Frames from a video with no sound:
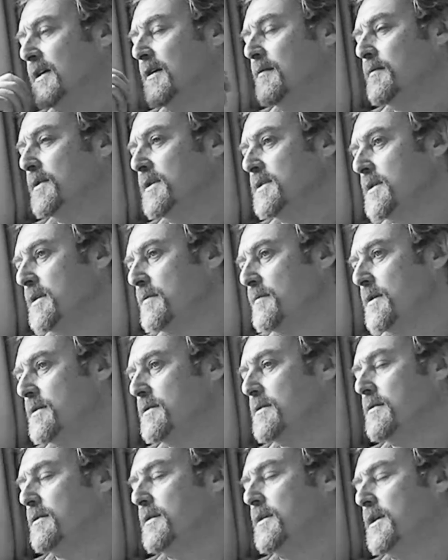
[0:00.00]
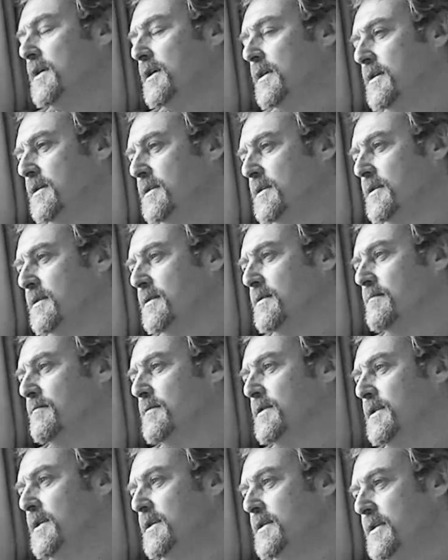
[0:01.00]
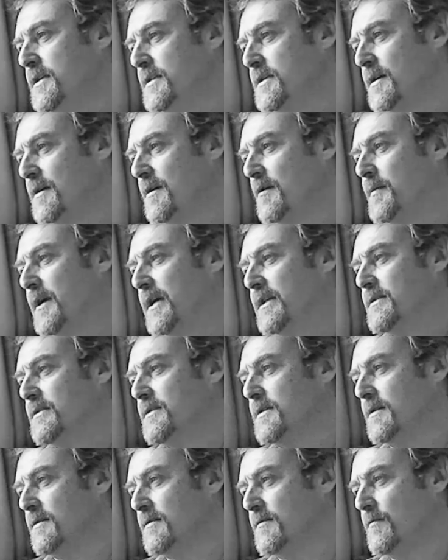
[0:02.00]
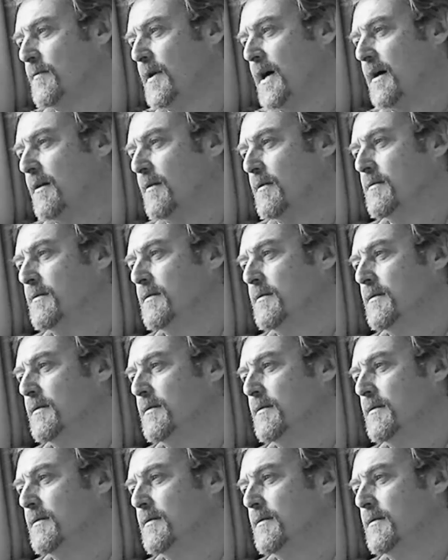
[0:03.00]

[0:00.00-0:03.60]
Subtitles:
But as I went online, I was listening to comments, and I thought, wow,